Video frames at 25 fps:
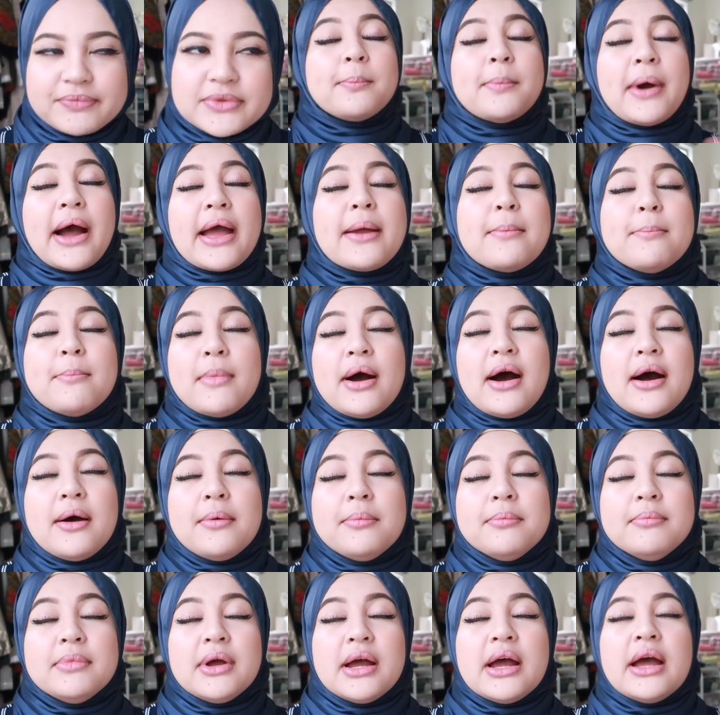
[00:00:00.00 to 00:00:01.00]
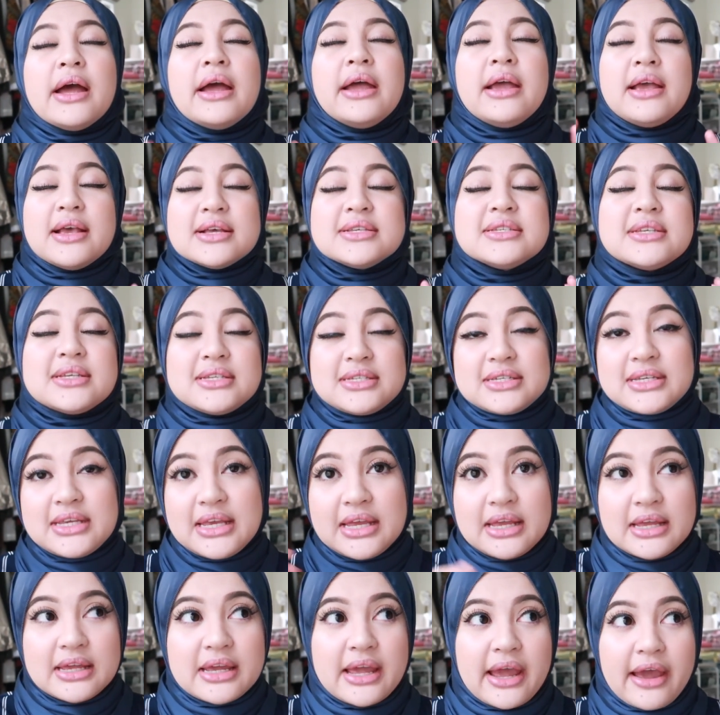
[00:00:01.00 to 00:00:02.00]
My mom is a
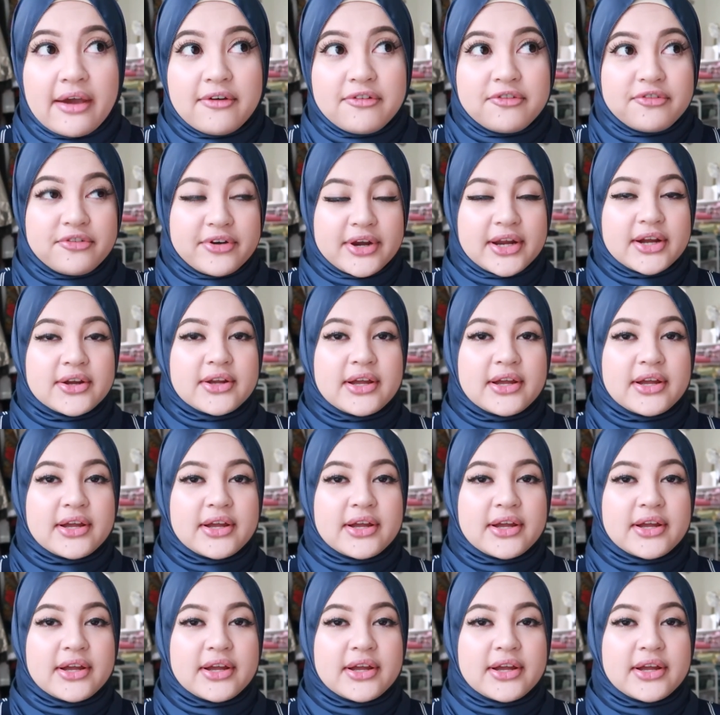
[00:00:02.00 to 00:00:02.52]
skincare freak.